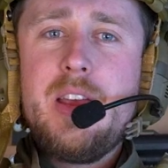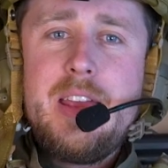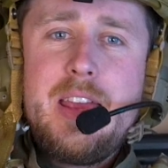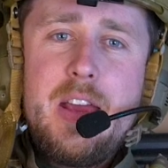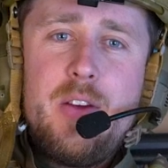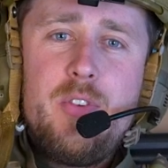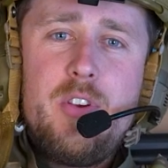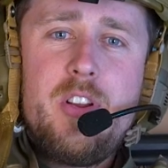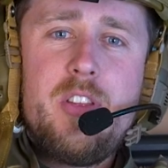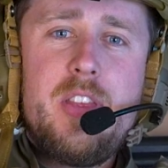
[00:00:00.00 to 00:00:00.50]

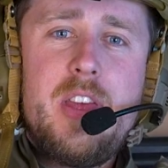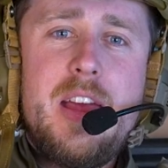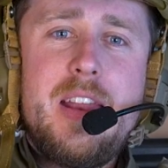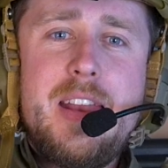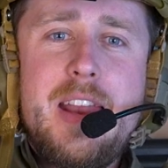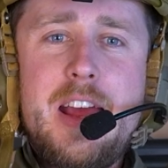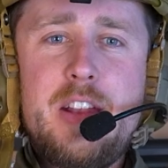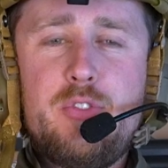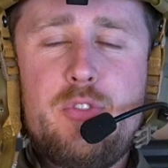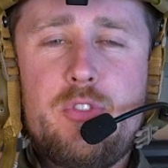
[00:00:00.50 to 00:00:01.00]
get rid of that
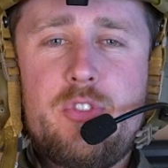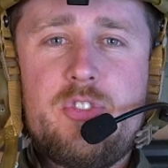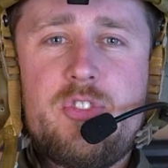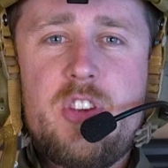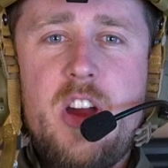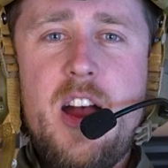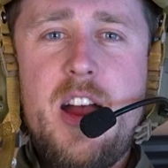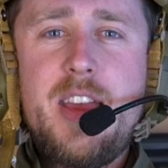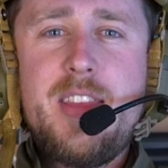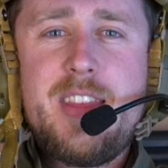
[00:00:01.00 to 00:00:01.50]
natural
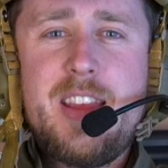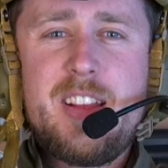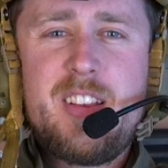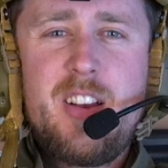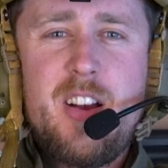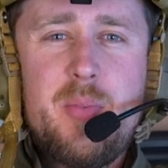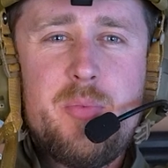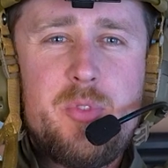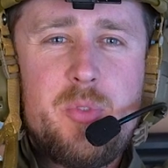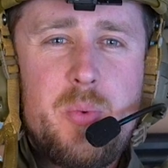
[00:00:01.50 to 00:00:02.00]
shine that
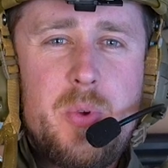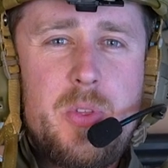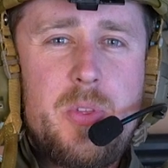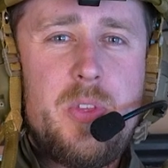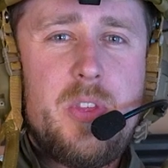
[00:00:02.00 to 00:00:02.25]
comes with